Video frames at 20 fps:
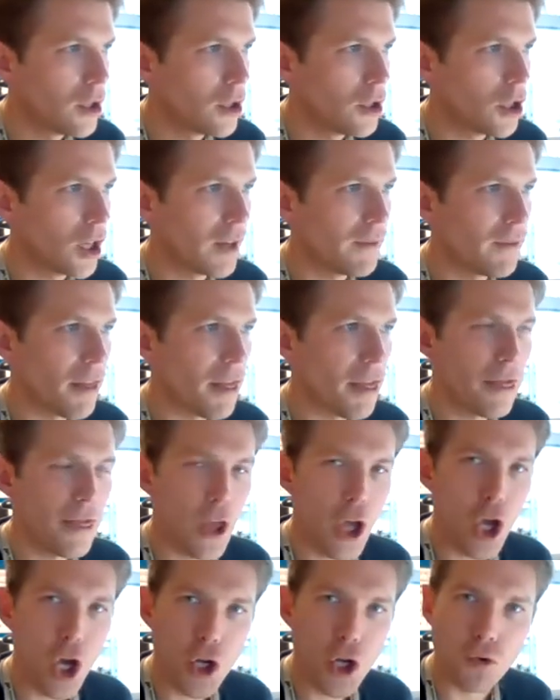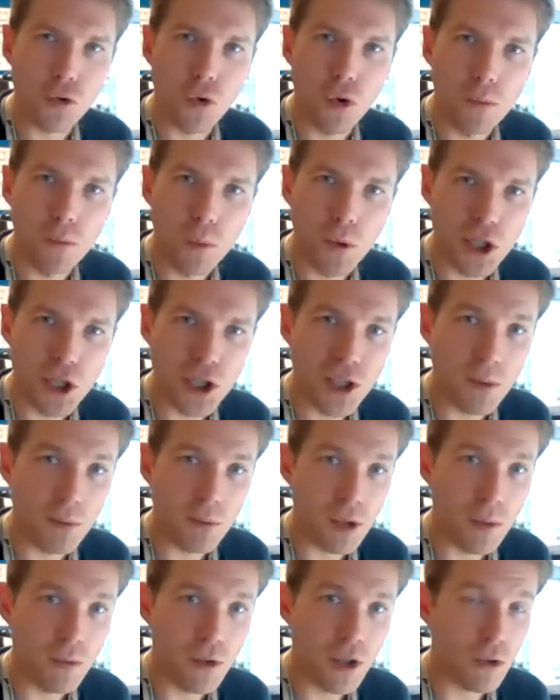You'll have a third group, which is
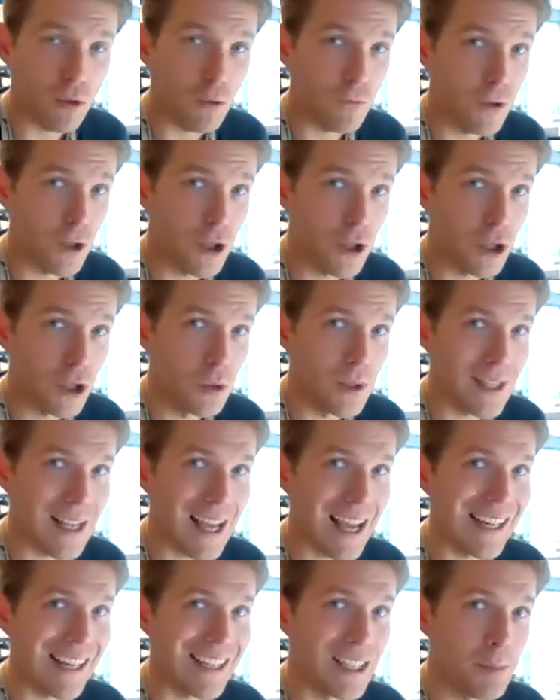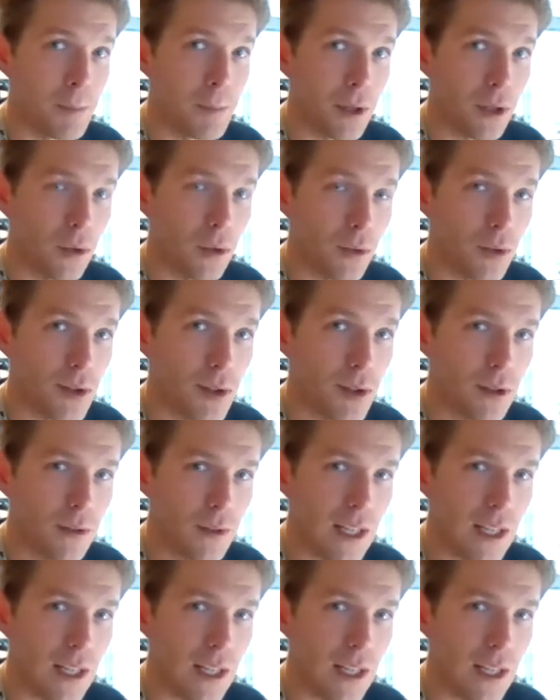sometimes just referred to as atypicals.